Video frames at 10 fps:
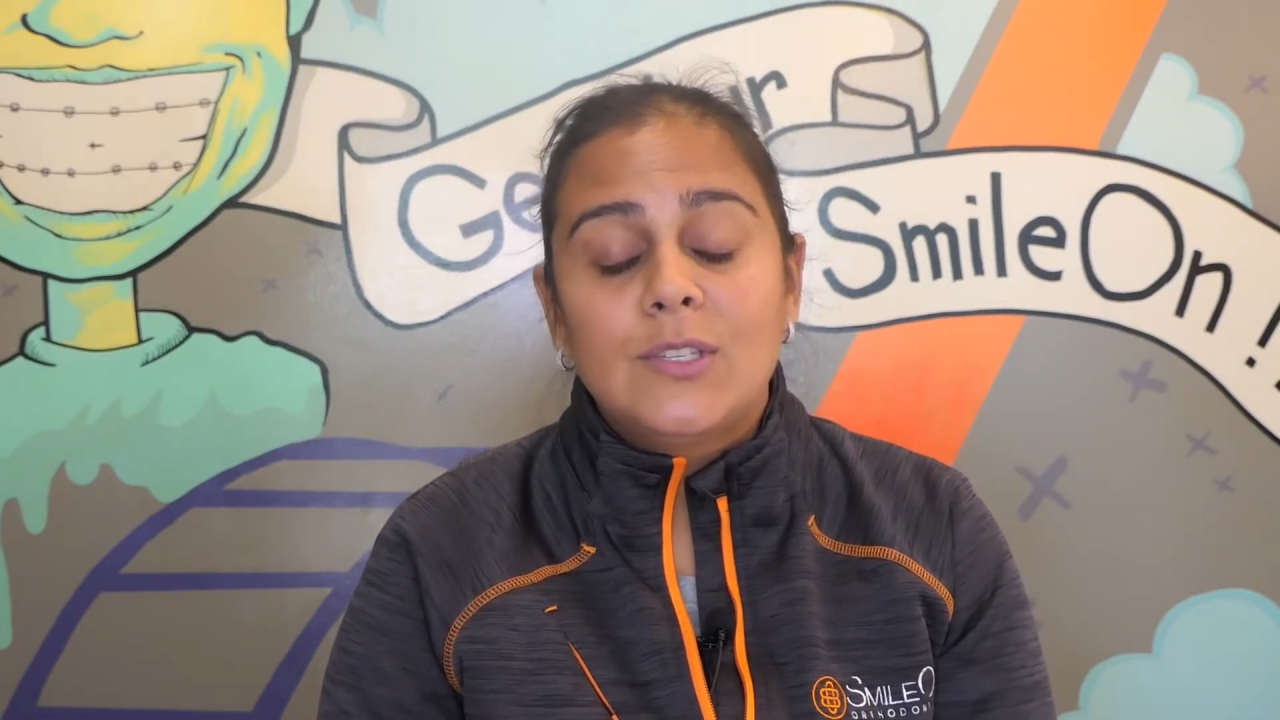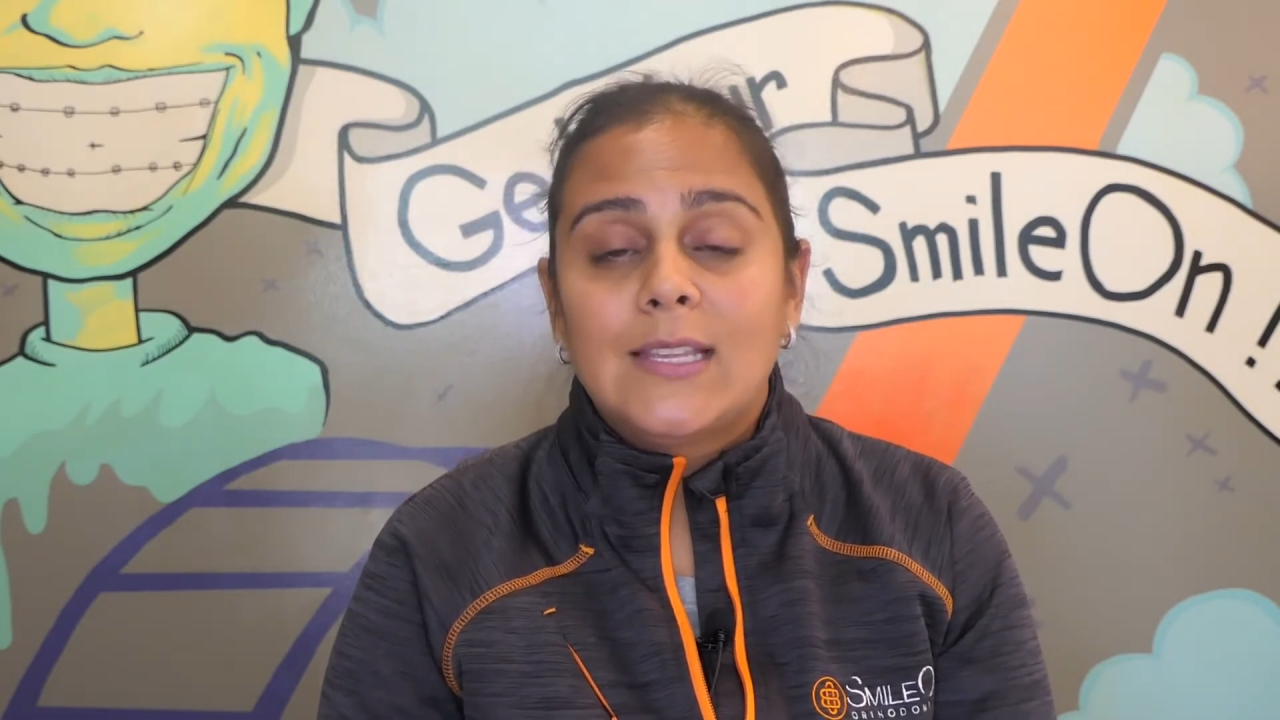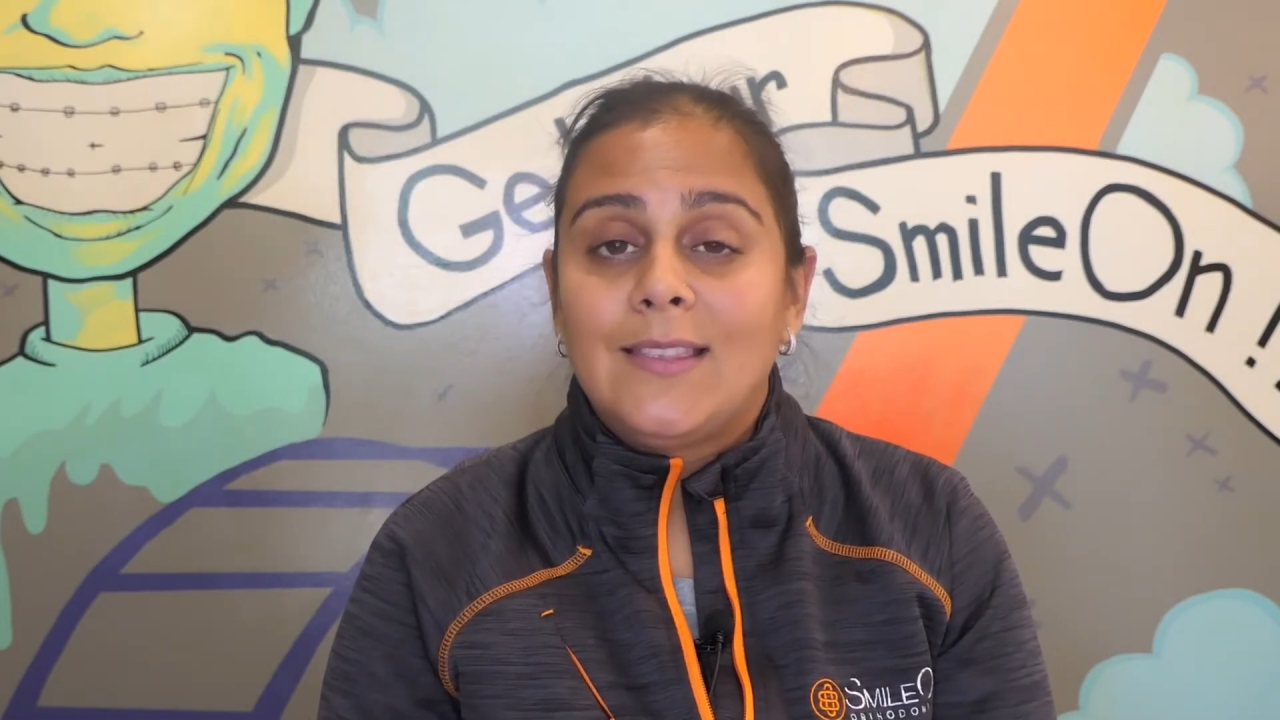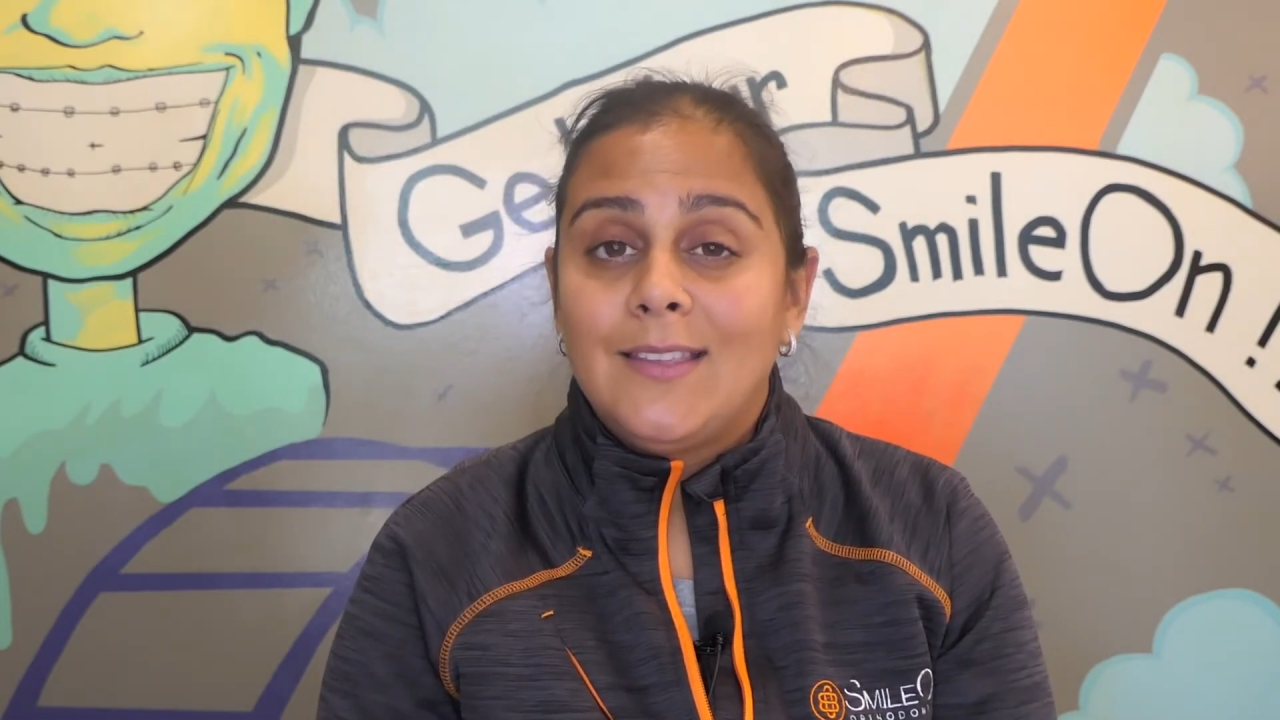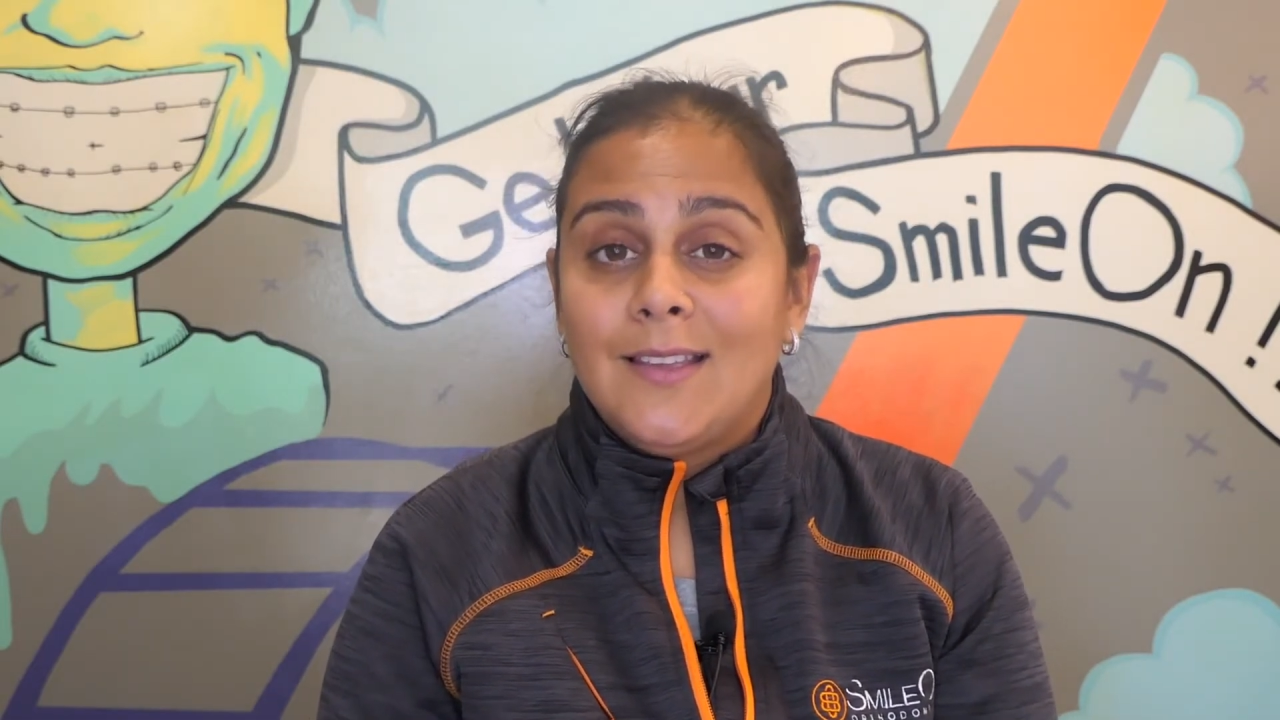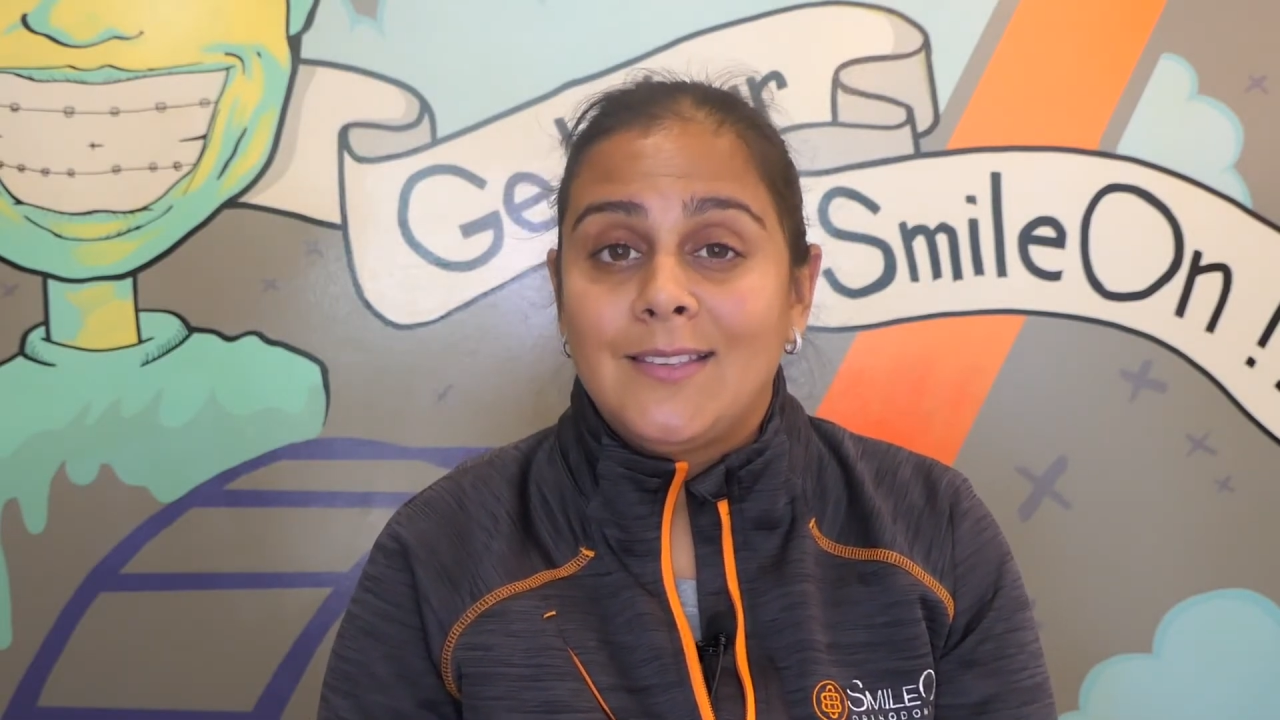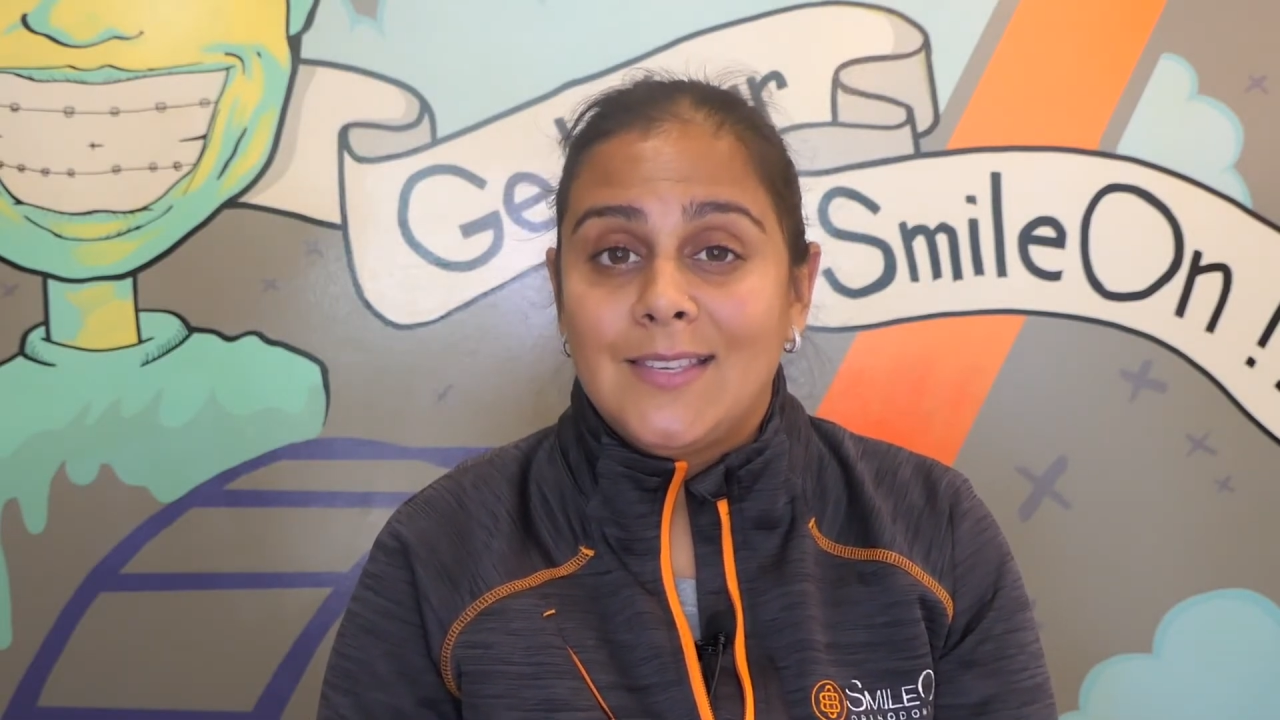just let the